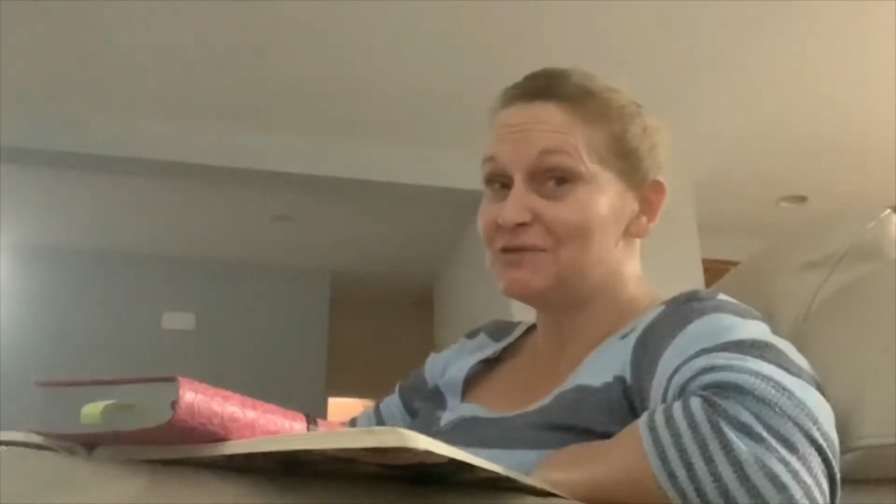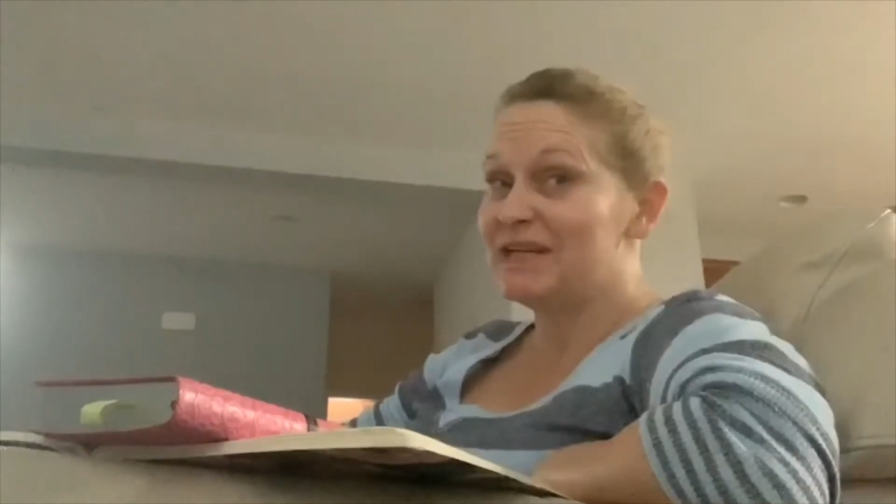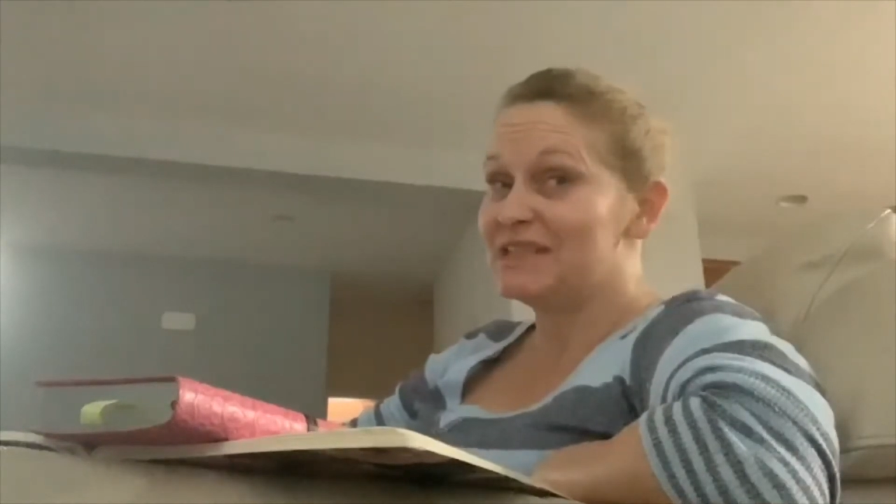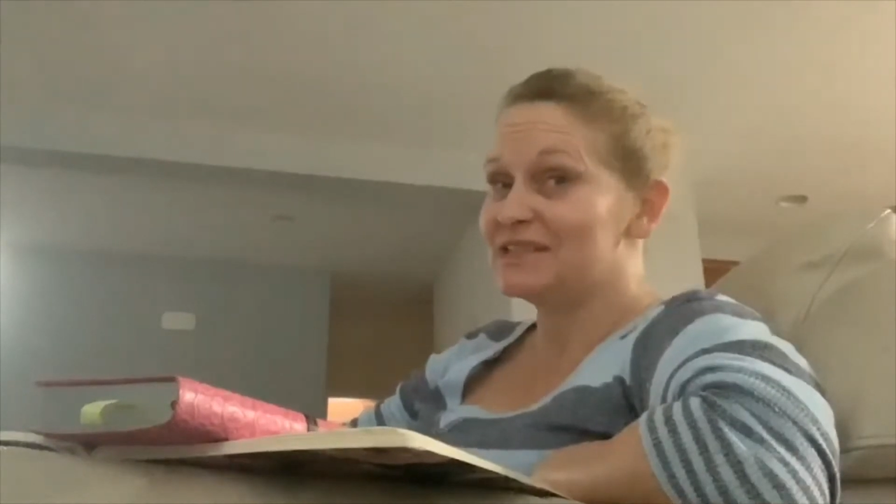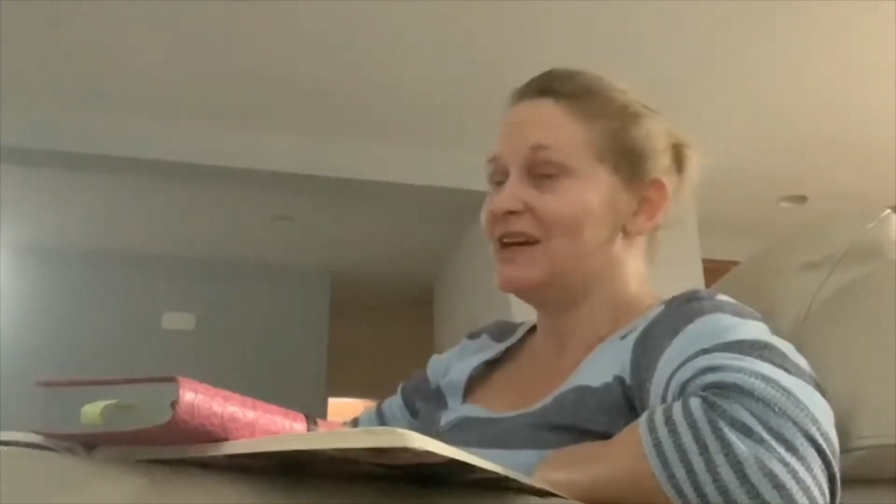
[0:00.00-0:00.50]
when
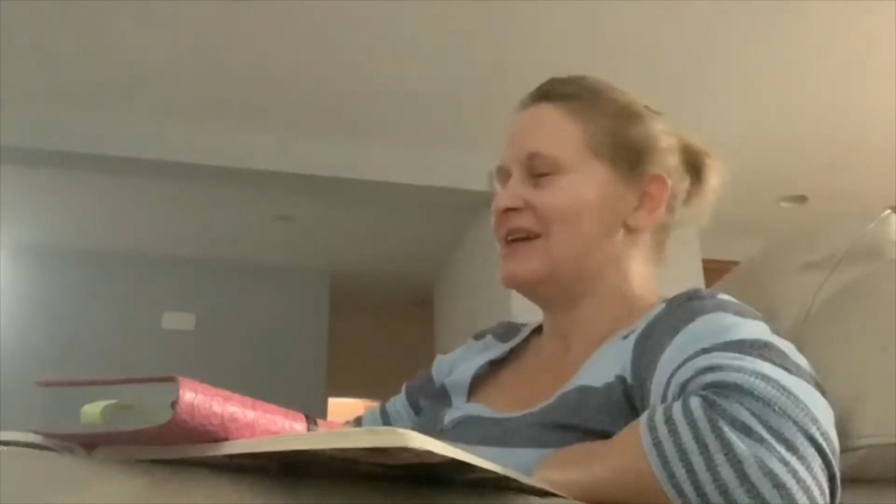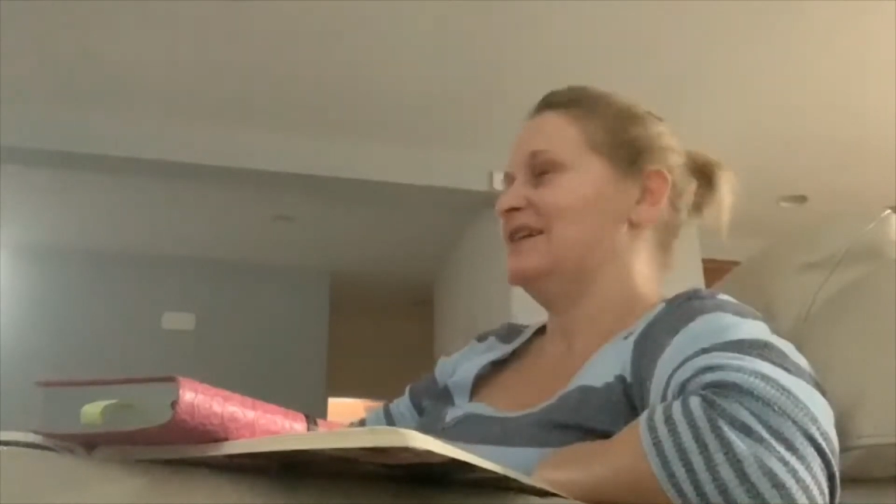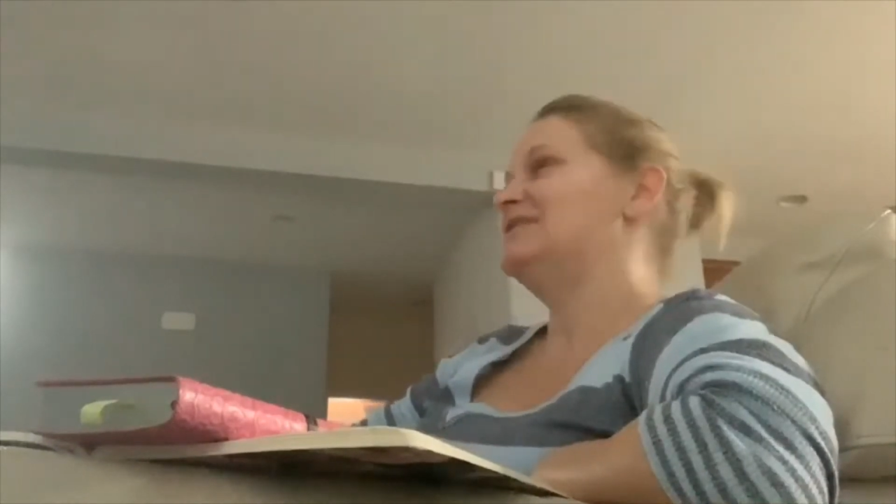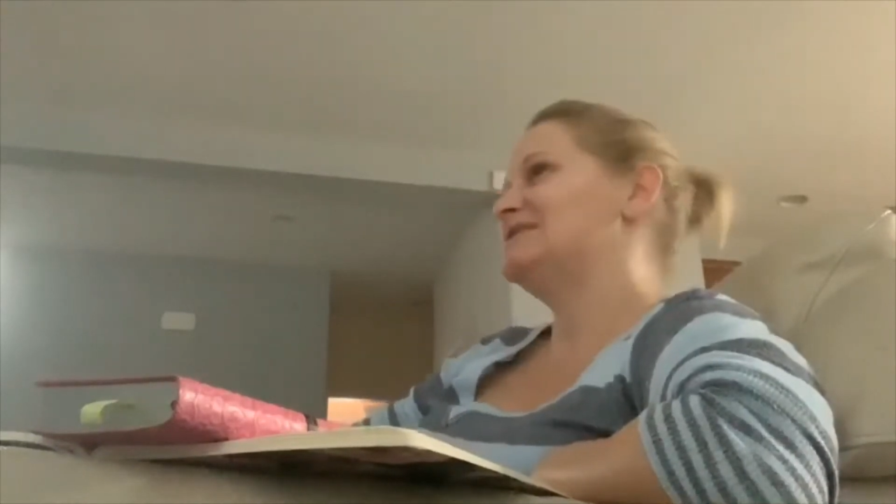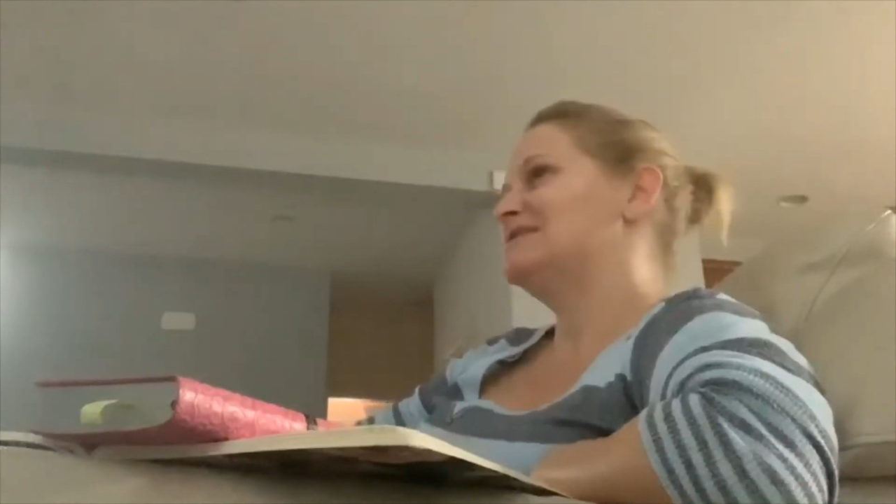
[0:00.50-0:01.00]
it
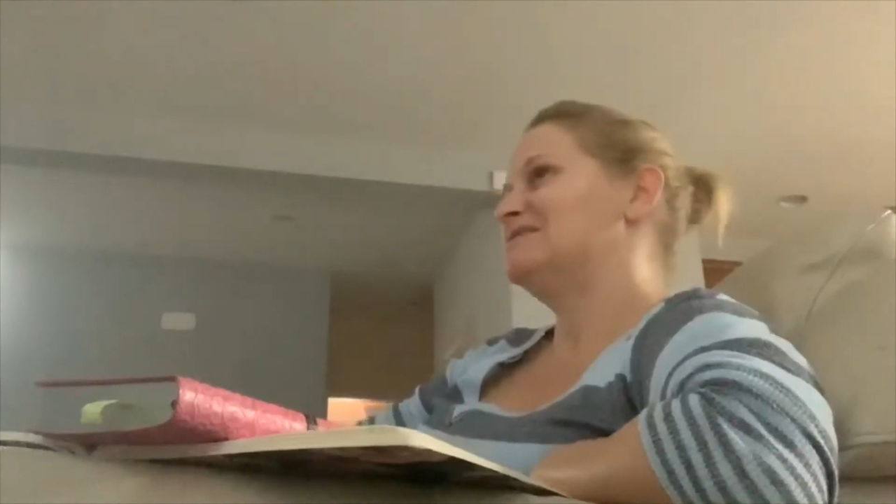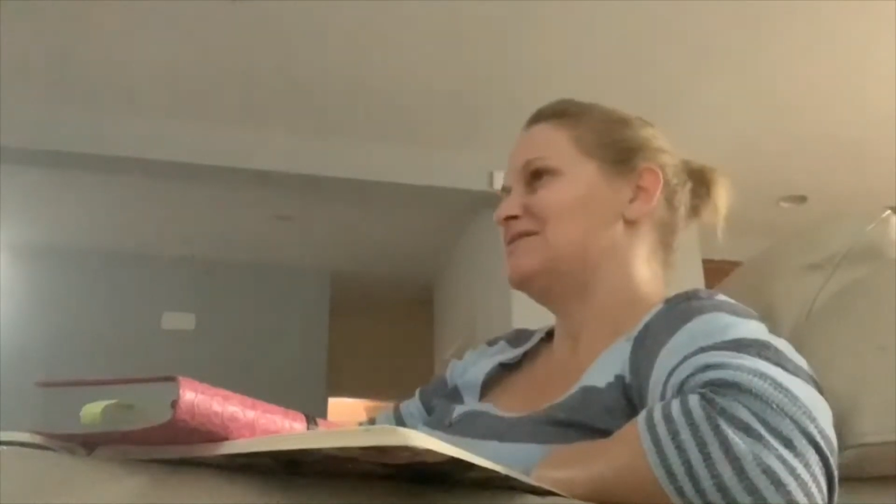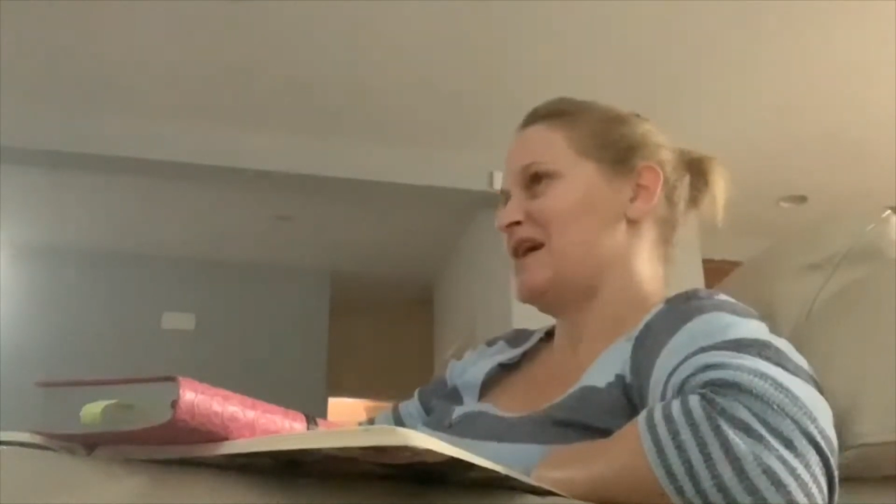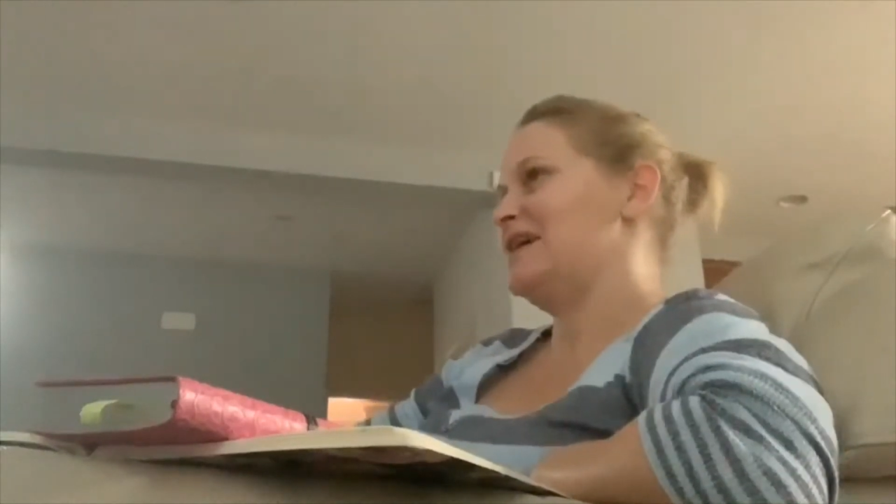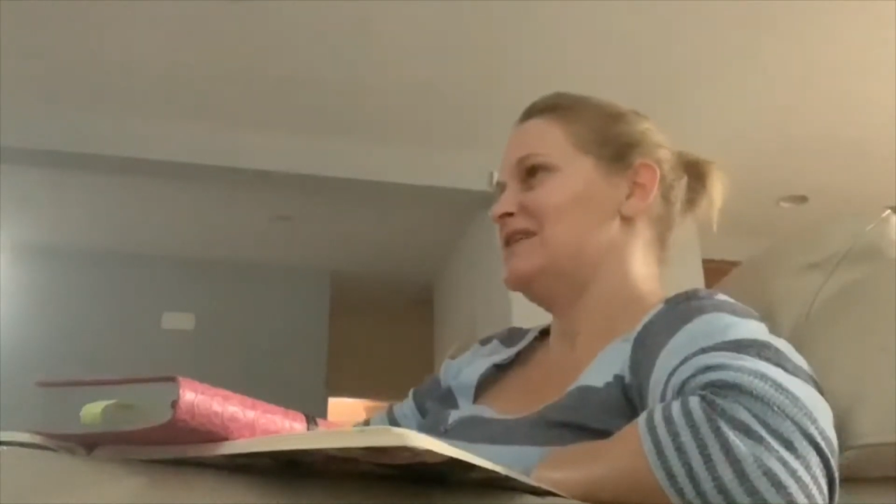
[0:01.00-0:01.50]
started,
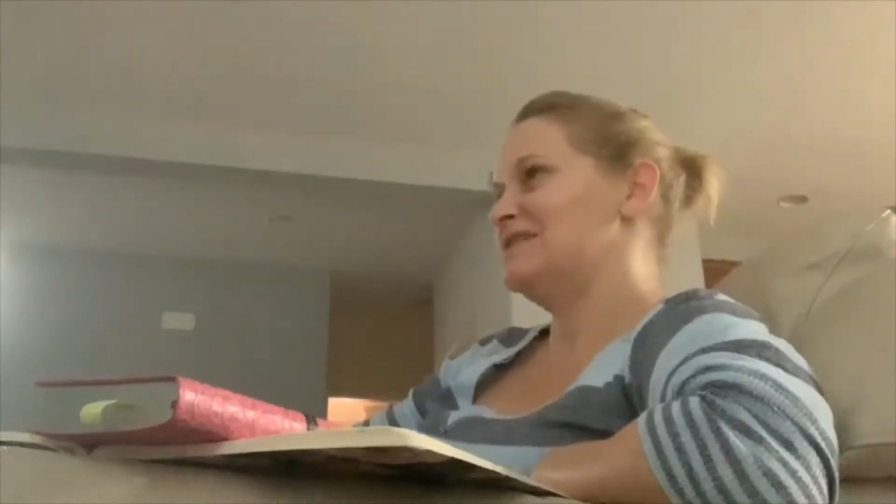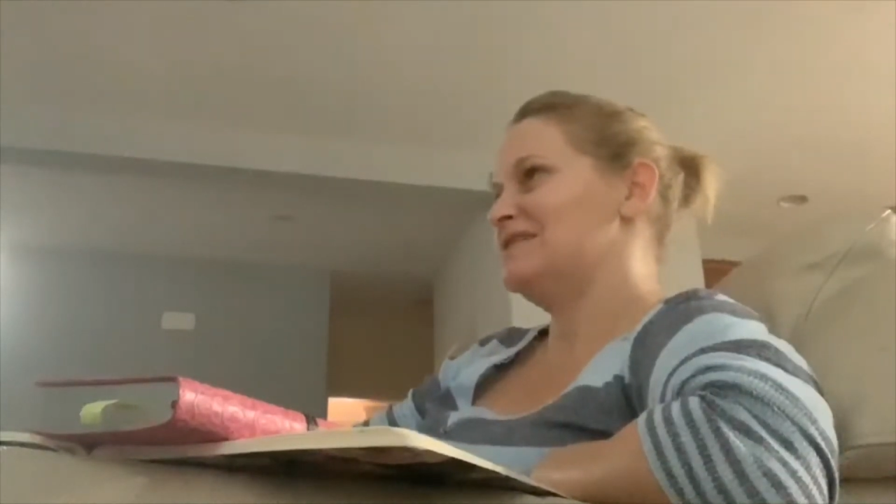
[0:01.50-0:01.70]
right?